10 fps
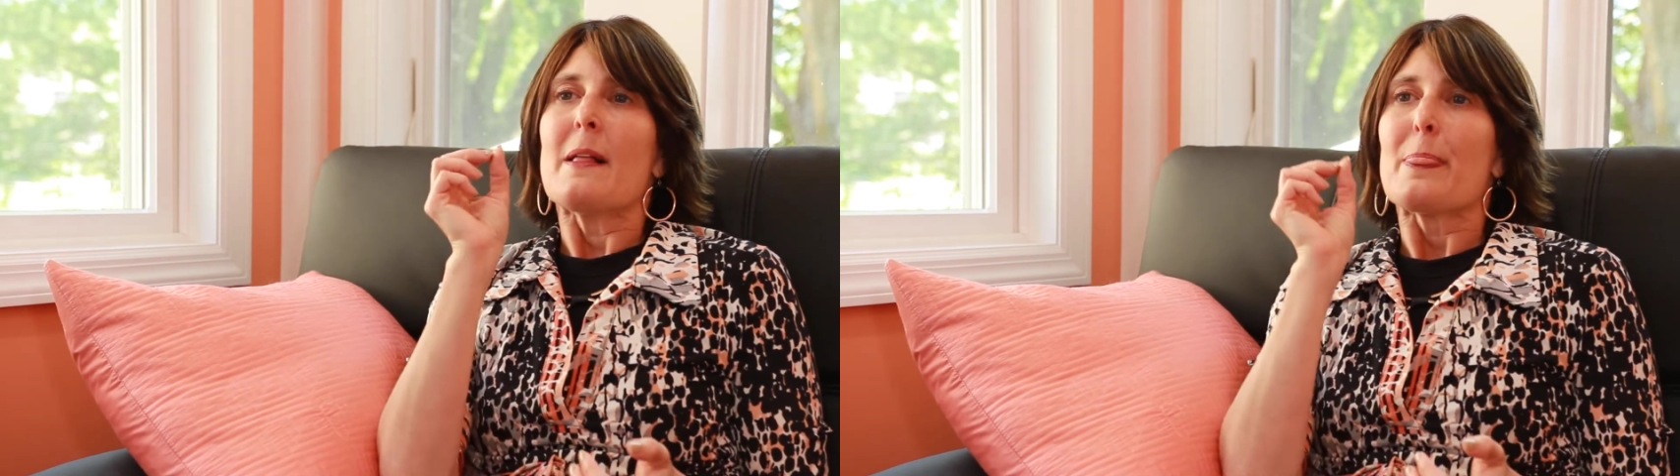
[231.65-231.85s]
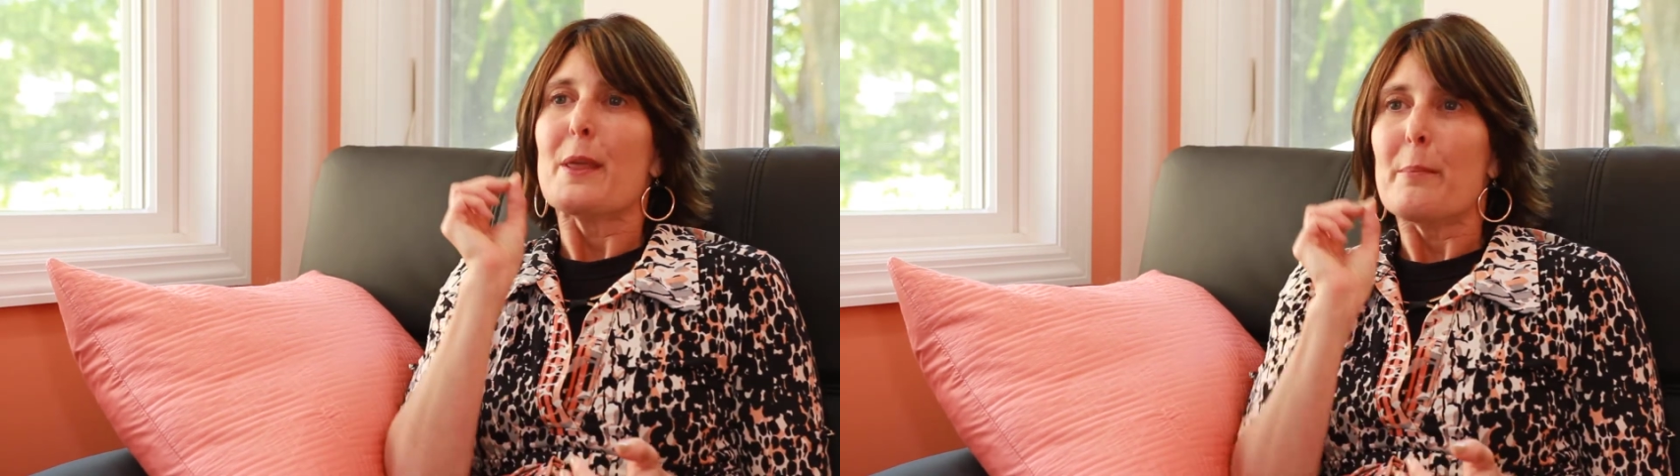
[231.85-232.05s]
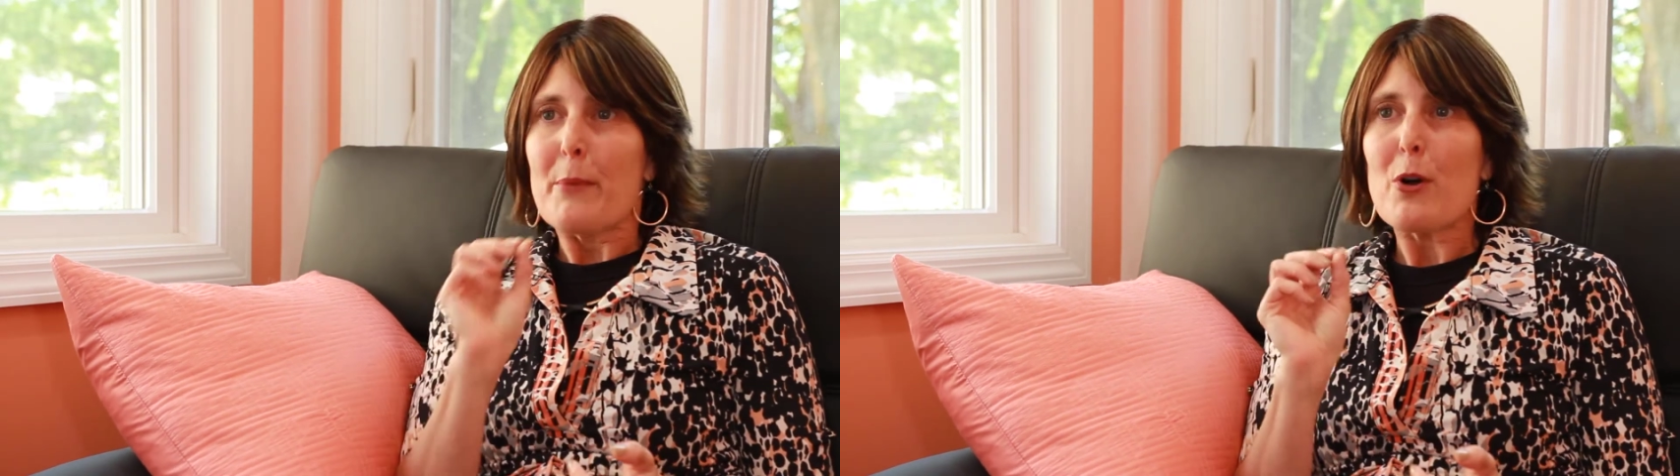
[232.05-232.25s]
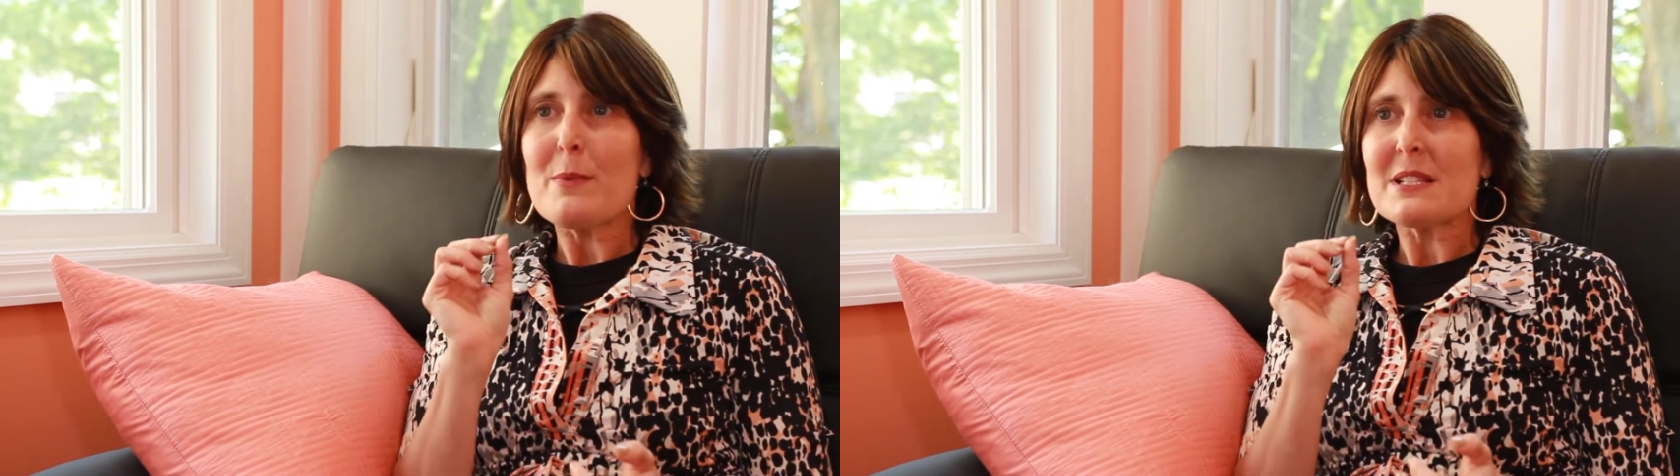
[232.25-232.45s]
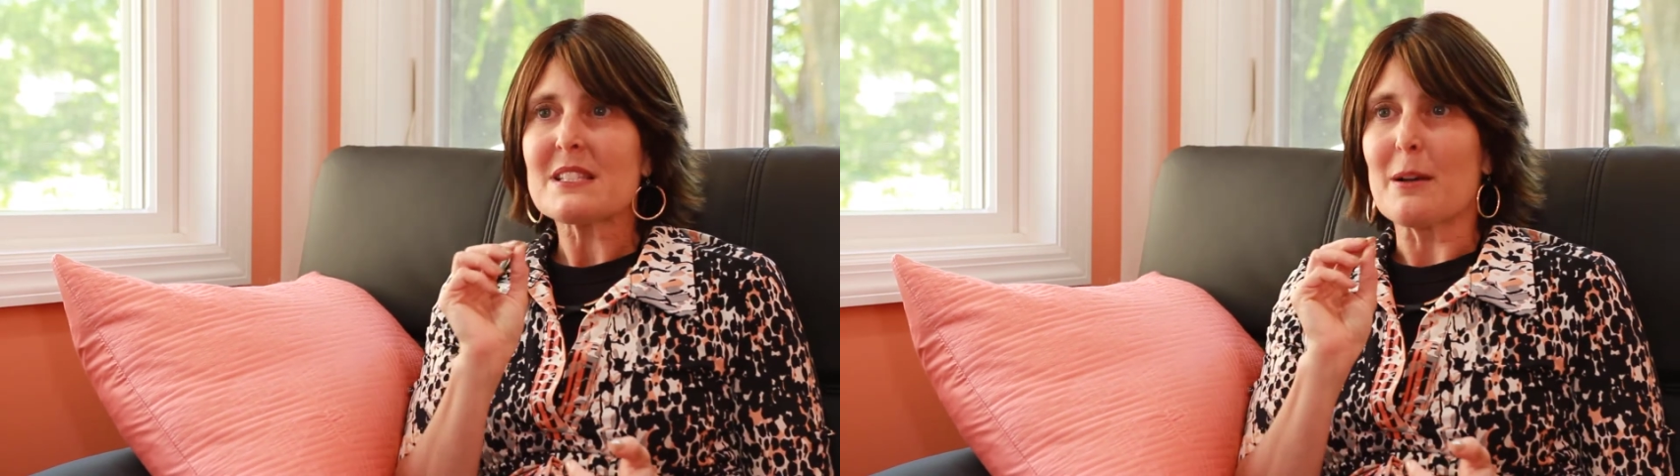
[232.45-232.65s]
The
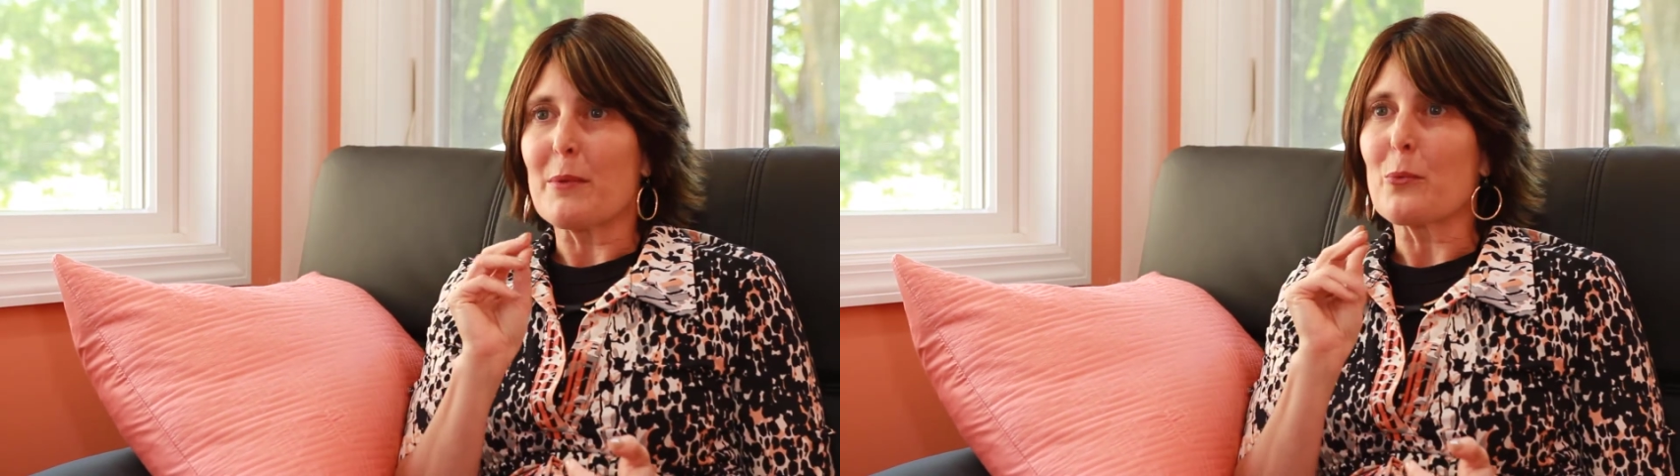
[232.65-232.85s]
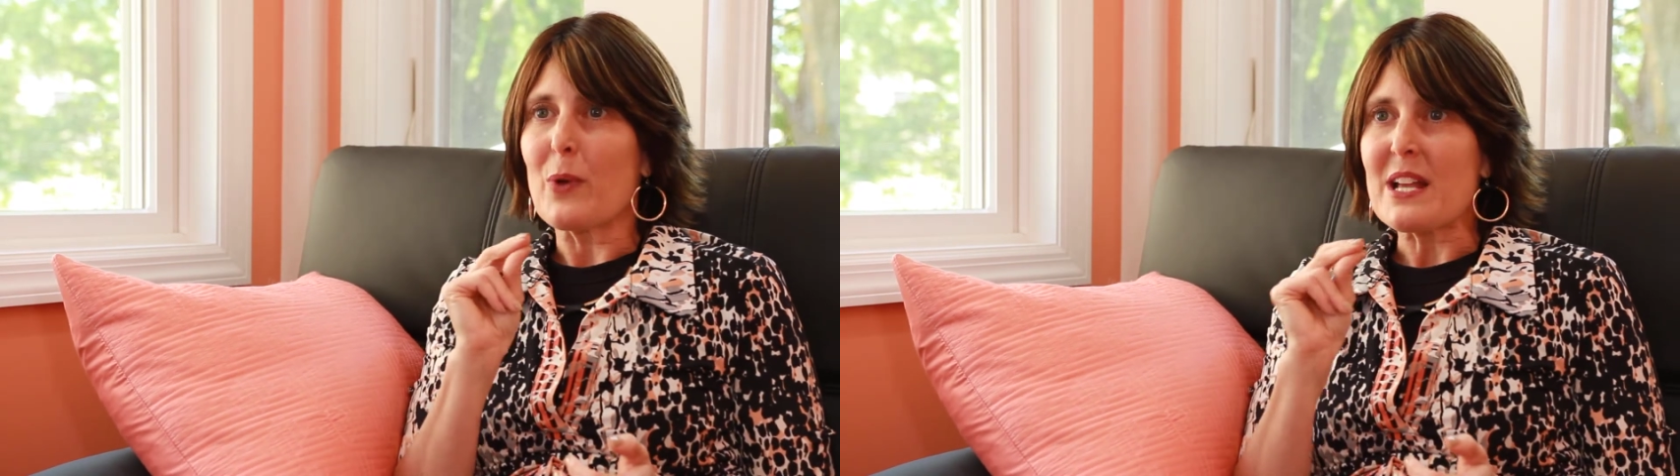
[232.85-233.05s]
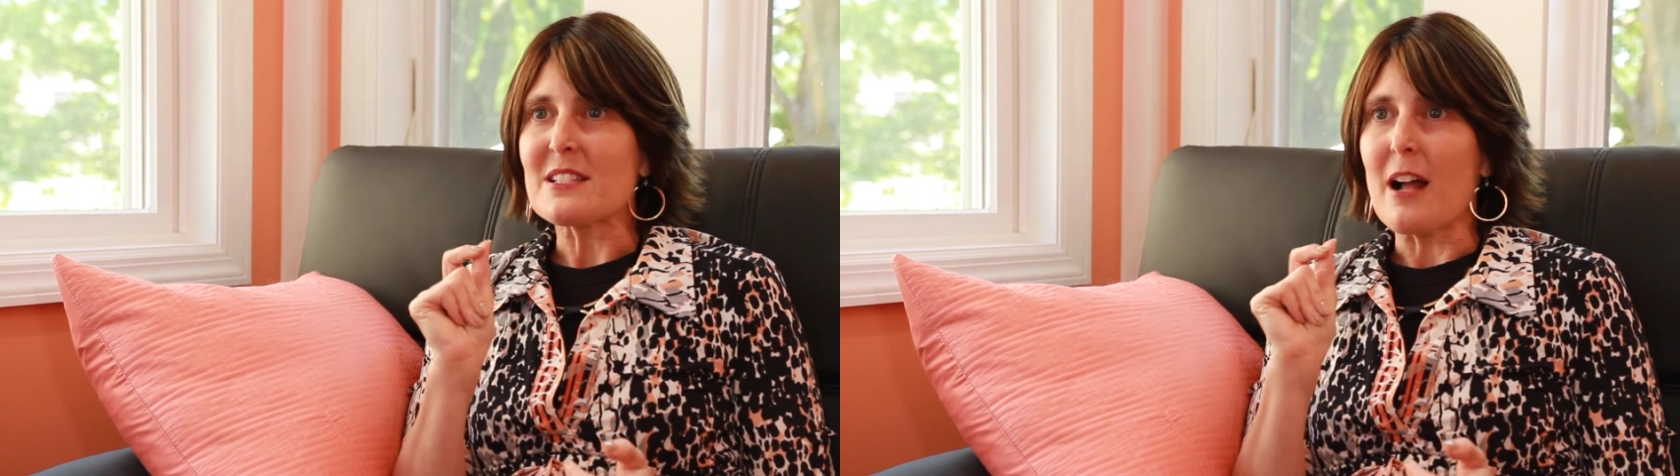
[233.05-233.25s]
moment someone wakes